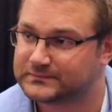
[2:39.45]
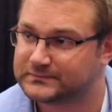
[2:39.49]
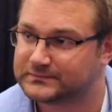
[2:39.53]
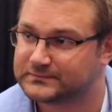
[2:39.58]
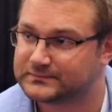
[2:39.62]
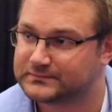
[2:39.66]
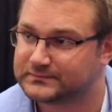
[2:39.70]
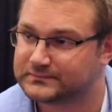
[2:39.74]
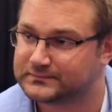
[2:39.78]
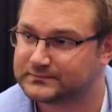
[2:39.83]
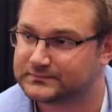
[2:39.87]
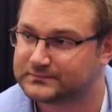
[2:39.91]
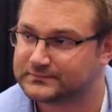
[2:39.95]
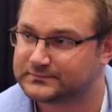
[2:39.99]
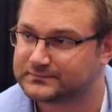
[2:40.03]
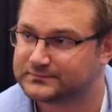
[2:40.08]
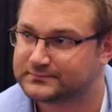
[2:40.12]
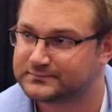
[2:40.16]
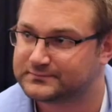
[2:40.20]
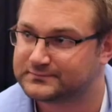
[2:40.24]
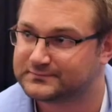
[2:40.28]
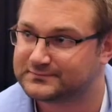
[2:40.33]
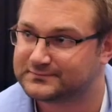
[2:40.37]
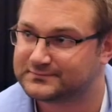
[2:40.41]

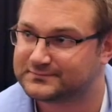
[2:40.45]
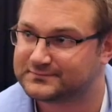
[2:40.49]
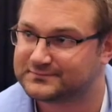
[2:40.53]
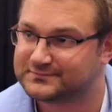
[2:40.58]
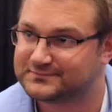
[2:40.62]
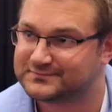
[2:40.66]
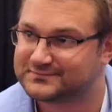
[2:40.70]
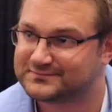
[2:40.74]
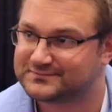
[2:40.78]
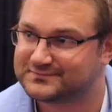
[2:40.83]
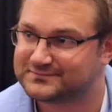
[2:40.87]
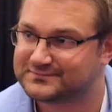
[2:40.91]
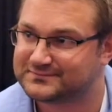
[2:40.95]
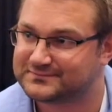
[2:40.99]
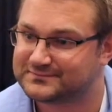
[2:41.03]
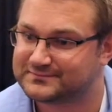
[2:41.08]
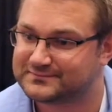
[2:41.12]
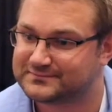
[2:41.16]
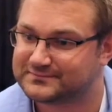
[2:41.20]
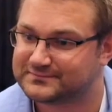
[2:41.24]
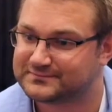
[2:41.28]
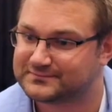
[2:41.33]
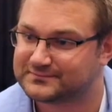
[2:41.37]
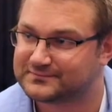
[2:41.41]

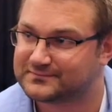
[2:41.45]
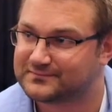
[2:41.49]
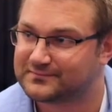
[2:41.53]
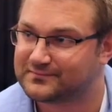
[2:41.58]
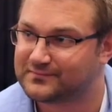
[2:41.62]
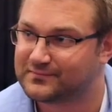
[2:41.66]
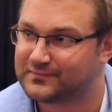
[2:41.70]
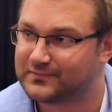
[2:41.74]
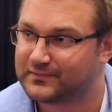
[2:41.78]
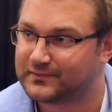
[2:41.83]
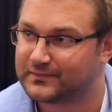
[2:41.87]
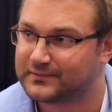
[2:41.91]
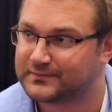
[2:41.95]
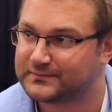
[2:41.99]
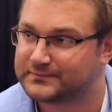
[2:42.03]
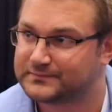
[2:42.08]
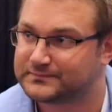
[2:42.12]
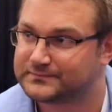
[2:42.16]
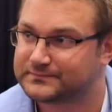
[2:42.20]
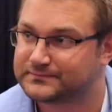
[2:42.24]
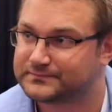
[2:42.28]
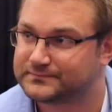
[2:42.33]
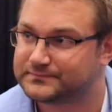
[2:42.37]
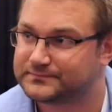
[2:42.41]

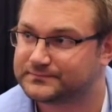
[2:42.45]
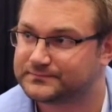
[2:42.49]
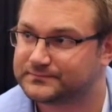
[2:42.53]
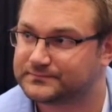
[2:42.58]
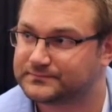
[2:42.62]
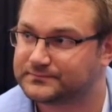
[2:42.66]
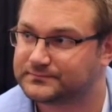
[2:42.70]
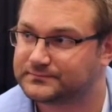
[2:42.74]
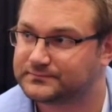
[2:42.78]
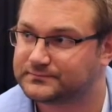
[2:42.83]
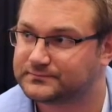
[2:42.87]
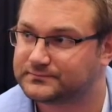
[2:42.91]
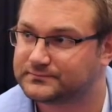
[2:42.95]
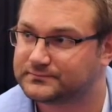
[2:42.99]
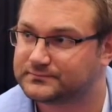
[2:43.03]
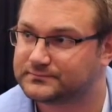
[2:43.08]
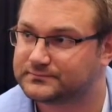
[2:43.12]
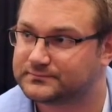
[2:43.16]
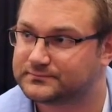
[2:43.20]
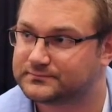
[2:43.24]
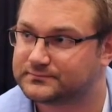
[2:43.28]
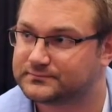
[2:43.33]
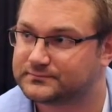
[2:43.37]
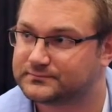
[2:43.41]

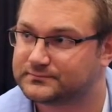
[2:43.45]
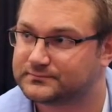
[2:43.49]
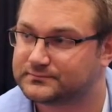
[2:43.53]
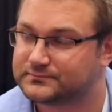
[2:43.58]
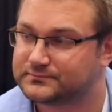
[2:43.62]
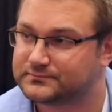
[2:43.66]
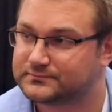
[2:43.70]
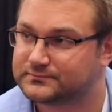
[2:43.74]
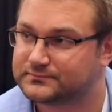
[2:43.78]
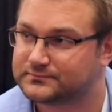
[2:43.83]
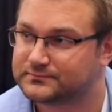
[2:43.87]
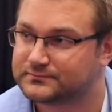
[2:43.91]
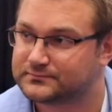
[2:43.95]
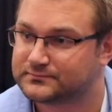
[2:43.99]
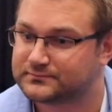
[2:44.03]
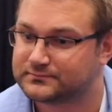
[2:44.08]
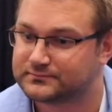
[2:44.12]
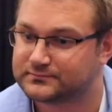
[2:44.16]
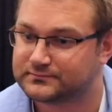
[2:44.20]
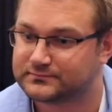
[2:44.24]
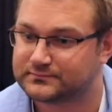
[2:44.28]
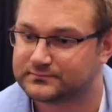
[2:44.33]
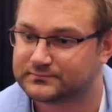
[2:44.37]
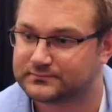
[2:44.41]

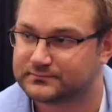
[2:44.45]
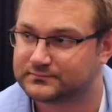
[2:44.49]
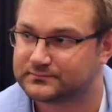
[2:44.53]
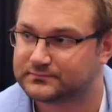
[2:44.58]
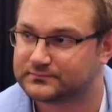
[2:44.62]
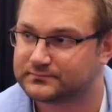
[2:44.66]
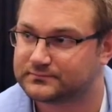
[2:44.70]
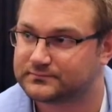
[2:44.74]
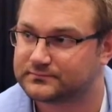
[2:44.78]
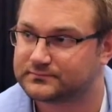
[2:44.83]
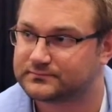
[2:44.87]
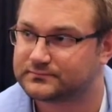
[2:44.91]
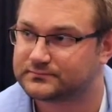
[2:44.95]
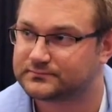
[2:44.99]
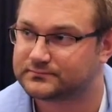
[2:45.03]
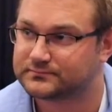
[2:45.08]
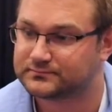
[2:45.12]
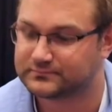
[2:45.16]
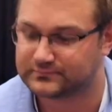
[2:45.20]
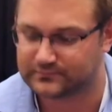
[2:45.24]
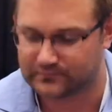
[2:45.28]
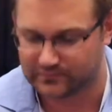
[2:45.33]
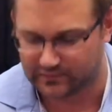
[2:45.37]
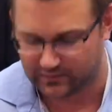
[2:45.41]

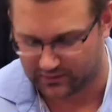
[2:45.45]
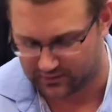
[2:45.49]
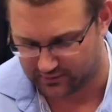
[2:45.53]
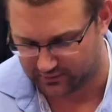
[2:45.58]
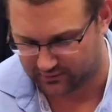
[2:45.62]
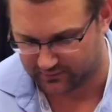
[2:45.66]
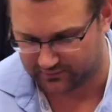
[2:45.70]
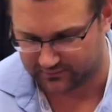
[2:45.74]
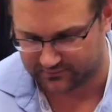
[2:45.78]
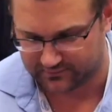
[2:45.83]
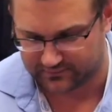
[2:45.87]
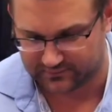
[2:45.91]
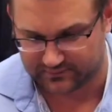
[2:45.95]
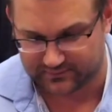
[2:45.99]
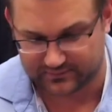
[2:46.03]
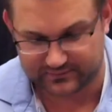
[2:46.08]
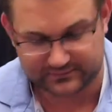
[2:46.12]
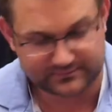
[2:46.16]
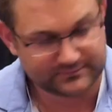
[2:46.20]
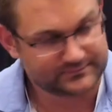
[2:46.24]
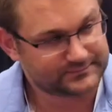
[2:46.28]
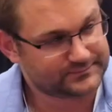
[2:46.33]
[no speech]